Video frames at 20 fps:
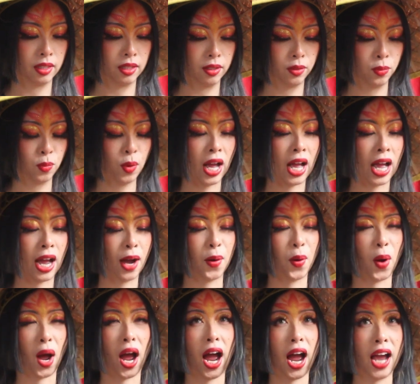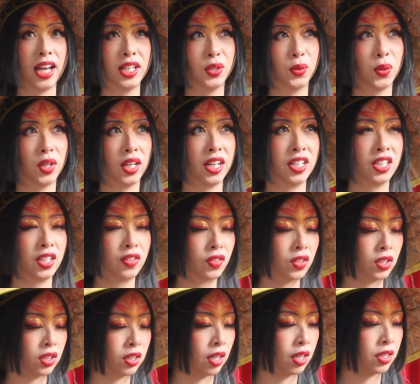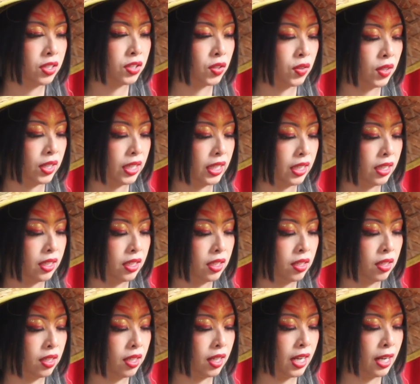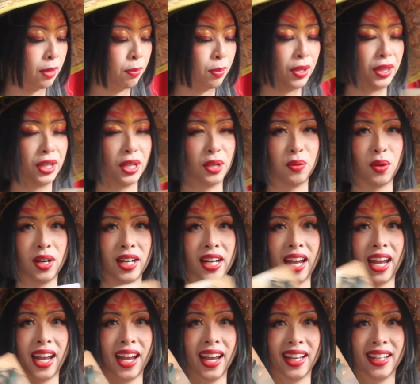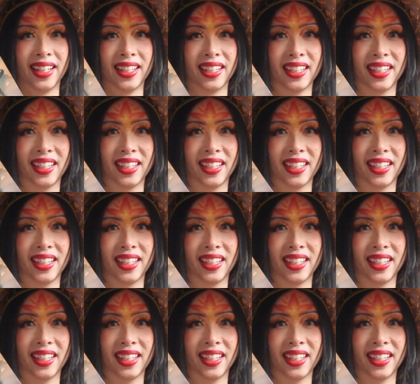Wow, I swear I shuffled the cards already. You got empathy, right hand.